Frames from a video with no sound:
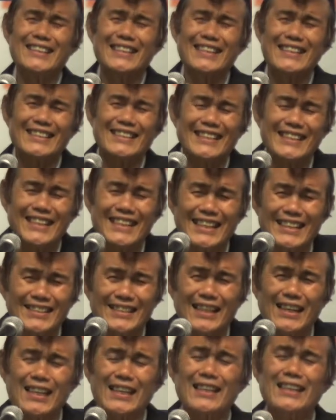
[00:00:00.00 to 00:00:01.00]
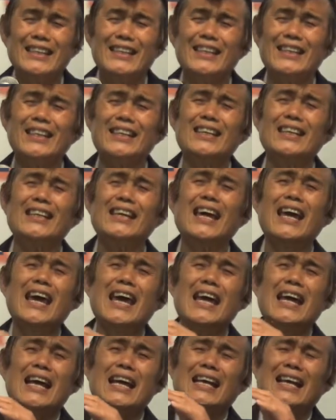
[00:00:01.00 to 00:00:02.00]
disease.
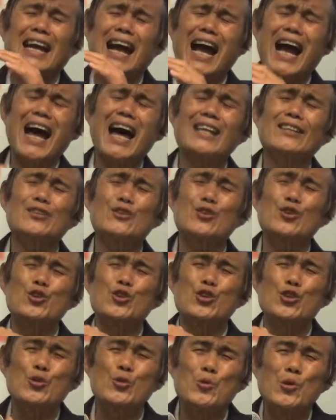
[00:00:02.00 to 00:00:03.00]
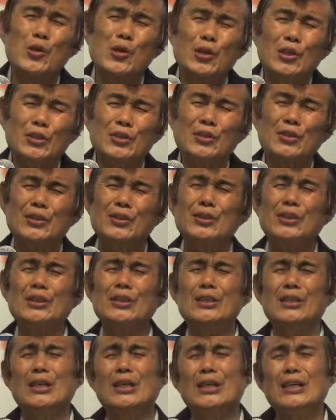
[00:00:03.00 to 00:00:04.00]
God cured
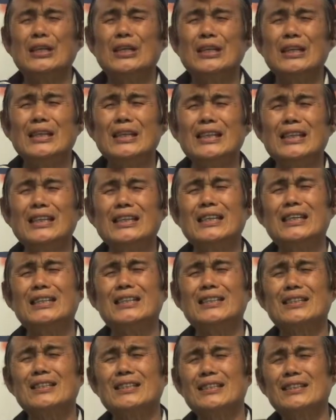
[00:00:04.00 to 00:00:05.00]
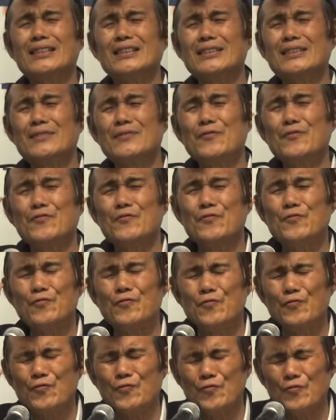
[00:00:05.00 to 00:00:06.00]
his
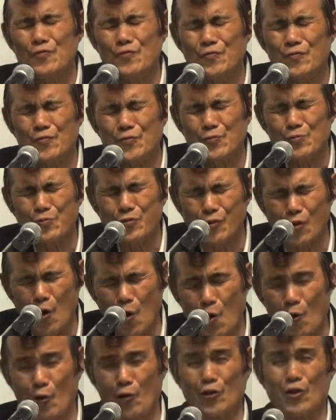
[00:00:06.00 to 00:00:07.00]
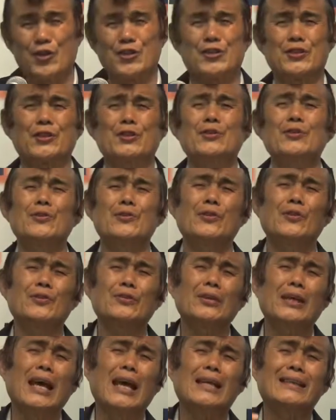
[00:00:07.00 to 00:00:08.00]
pleurisy. You
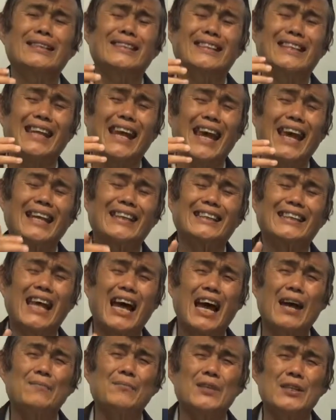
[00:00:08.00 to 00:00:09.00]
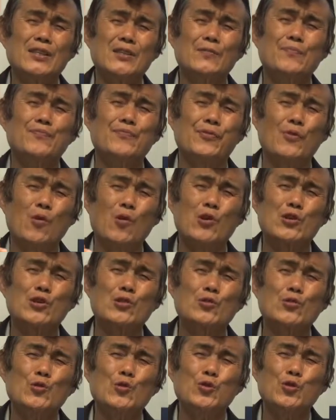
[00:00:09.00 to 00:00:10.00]
know, at that time, this
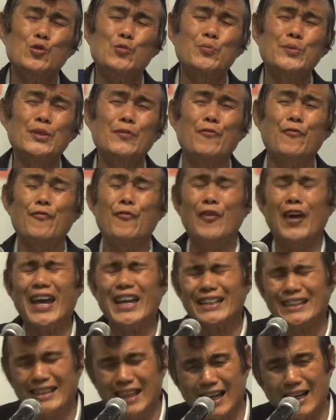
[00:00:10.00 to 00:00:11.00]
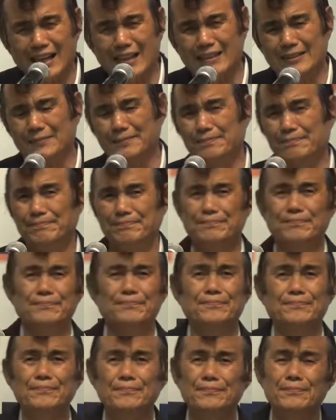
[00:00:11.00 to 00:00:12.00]
pleurisy could be fatal.
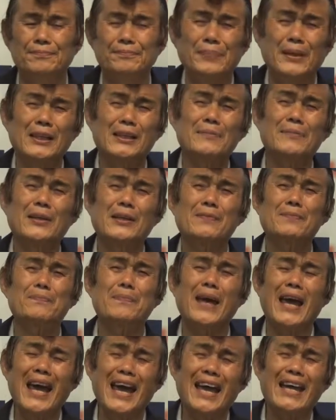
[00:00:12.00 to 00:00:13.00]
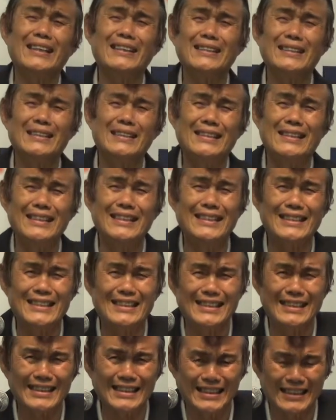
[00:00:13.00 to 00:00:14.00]
Very, very bad
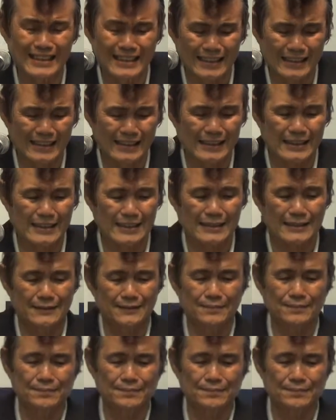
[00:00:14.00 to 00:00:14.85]
disease.